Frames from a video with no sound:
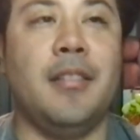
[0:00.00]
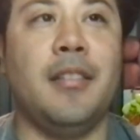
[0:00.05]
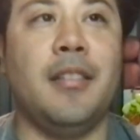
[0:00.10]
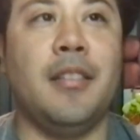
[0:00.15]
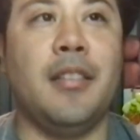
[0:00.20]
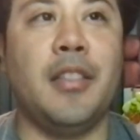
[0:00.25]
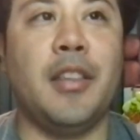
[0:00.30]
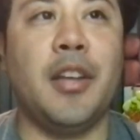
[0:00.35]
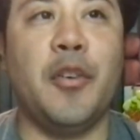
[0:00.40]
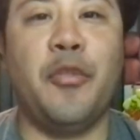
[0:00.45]

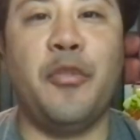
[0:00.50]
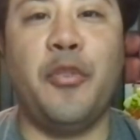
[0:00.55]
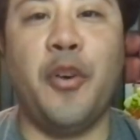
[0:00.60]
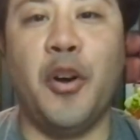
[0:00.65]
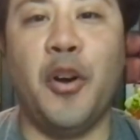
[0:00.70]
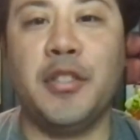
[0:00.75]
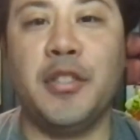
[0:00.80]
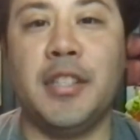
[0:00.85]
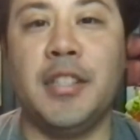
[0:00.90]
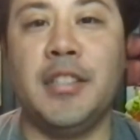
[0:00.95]
the
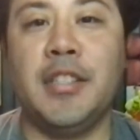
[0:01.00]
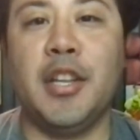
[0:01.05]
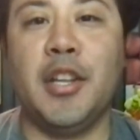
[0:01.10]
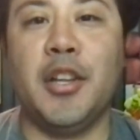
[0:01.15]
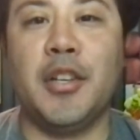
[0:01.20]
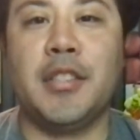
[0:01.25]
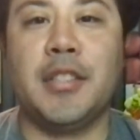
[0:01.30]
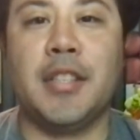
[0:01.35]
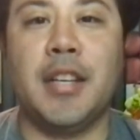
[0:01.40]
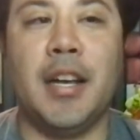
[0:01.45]
fall season
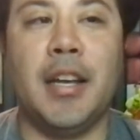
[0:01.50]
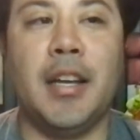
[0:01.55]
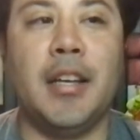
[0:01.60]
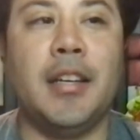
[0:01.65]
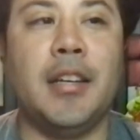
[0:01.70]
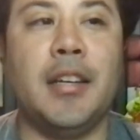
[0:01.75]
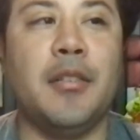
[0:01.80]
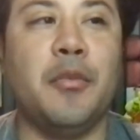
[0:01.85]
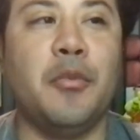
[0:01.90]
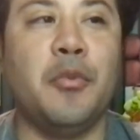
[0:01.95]
looks
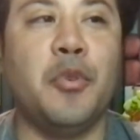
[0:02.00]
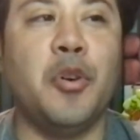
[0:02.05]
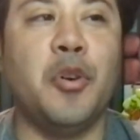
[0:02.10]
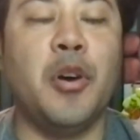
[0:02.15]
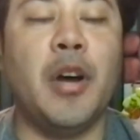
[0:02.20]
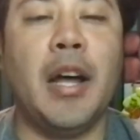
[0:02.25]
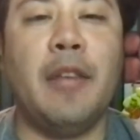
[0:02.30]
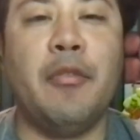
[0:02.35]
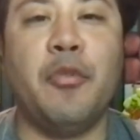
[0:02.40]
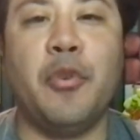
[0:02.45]
like
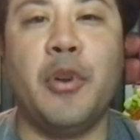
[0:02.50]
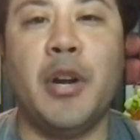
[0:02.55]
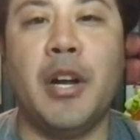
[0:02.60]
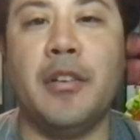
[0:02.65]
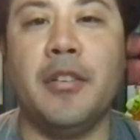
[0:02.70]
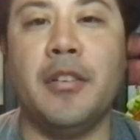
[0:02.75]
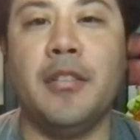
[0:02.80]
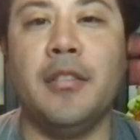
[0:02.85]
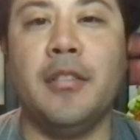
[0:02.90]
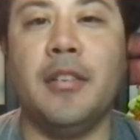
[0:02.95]
we'll have
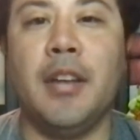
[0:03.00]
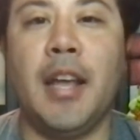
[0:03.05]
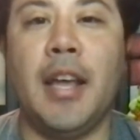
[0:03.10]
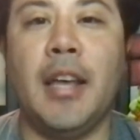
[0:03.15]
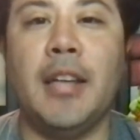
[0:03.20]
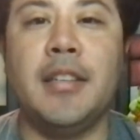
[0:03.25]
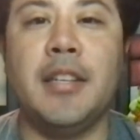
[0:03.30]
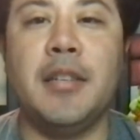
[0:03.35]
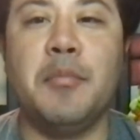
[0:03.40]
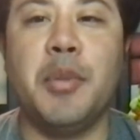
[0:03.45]
around
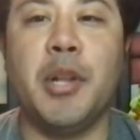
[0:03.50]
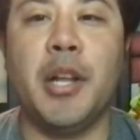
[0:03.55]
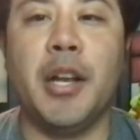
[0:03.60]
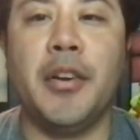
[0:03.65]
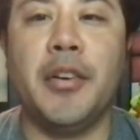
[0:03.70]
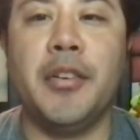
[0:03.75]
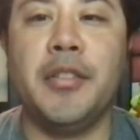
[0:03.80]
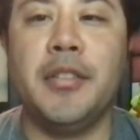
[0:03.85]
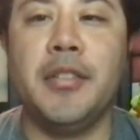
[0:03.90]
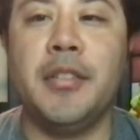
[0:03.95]
18
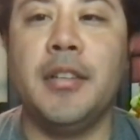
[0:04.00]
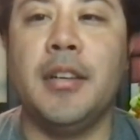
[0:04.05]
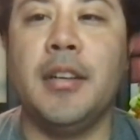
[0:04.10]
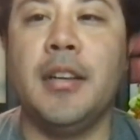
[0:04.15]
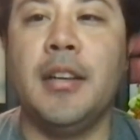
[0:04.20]
players,